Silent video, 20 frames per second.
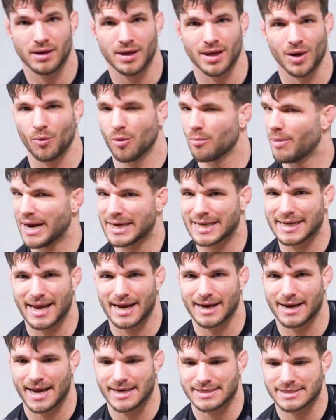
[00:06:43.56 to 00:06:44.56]
And we're back
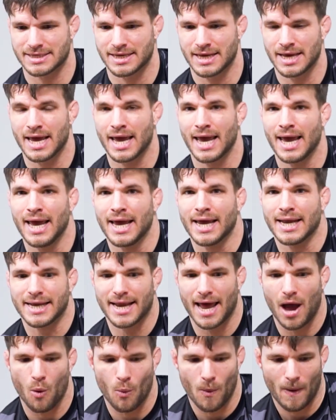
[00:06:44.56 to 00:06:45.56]
again, guys.
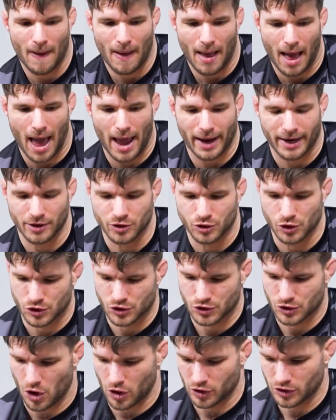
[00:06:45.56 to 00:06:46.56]
Now I can
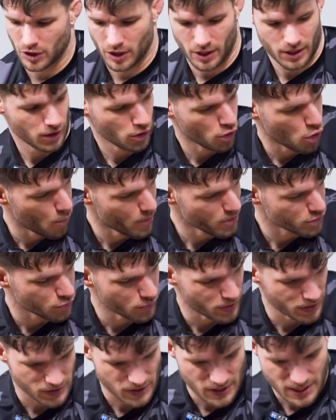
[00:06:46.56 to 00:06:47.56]
just start going to this